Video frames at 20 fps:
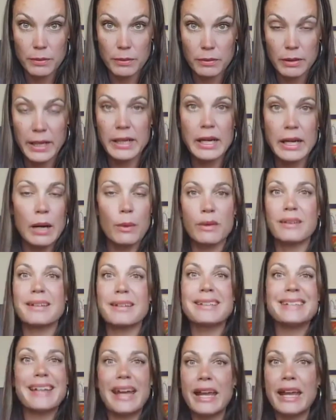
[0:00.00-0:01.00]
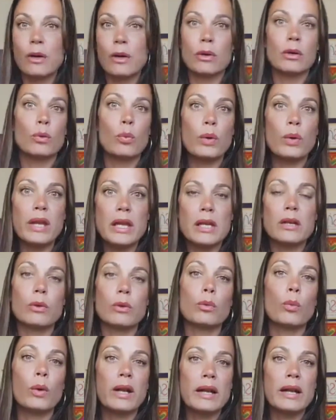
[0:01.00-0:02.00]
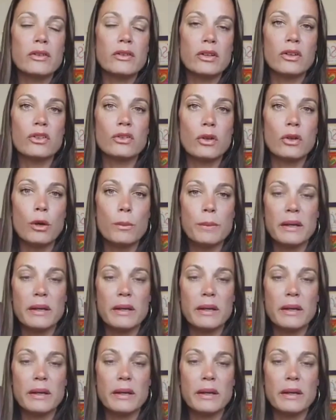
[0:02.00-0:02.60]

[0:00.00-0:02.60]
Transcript: 8 hours a day or a week or whatever the scope